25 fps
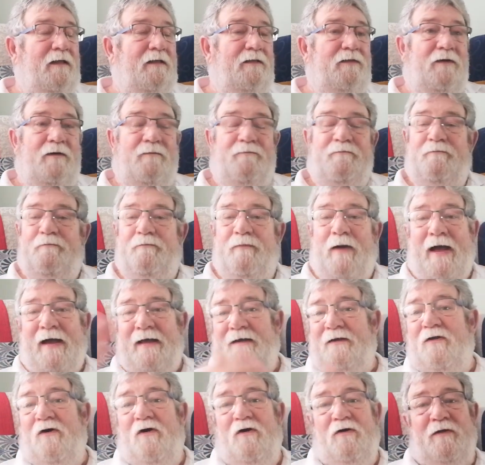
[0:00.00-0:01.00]
They're
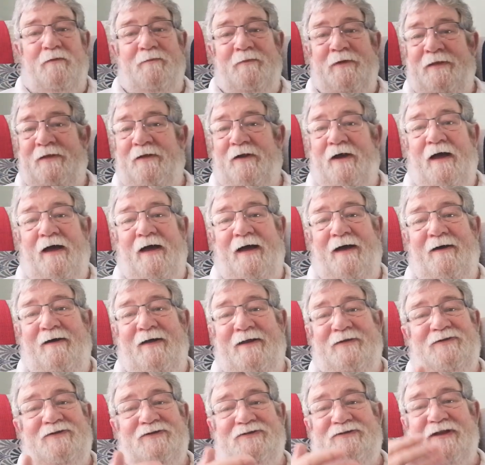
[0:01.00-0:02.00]
backlogging me there.
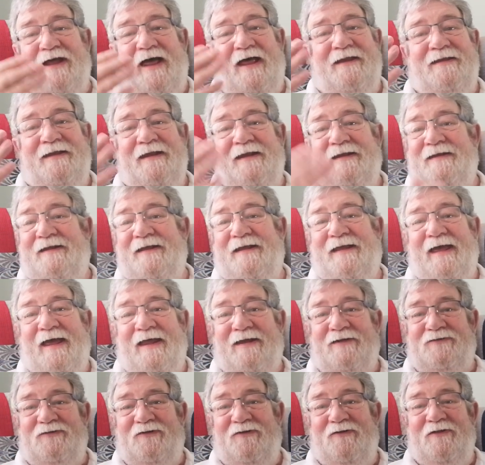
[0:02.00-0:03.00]
I need to
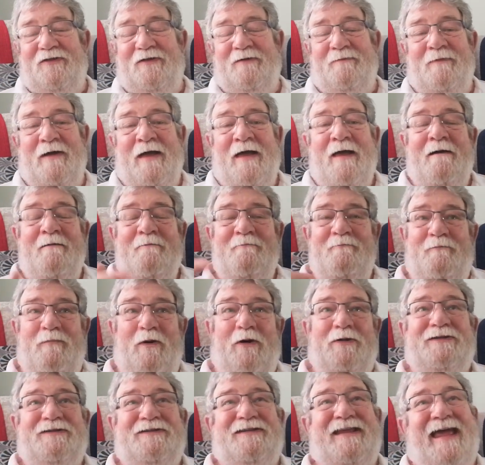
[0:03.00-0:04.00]
get to them.
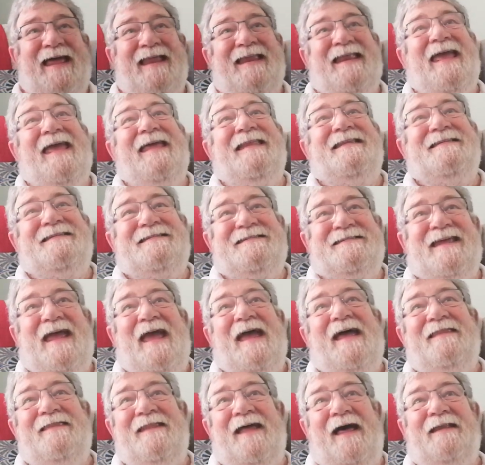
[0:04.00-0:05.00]
But in
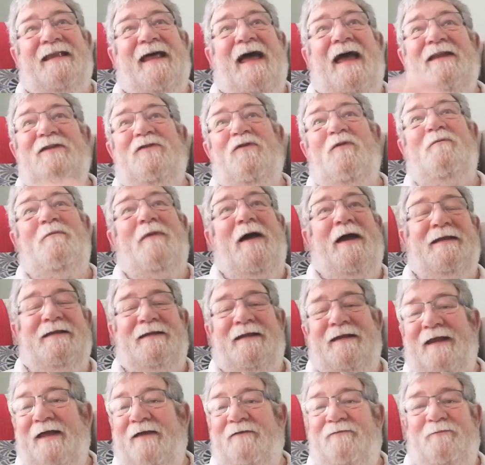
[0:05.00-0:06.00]
saying that, I don't mind
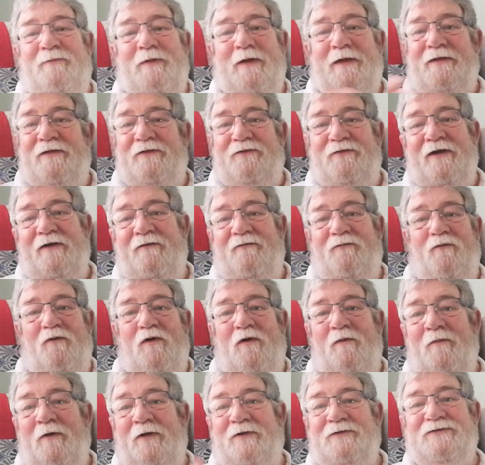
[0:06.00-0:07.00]
the knife being 3 or
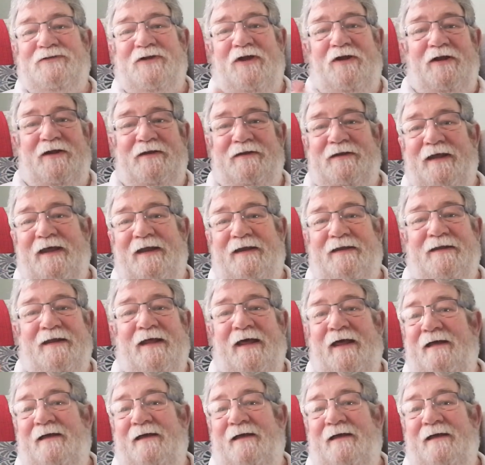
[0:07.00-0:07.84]
4 months out of date,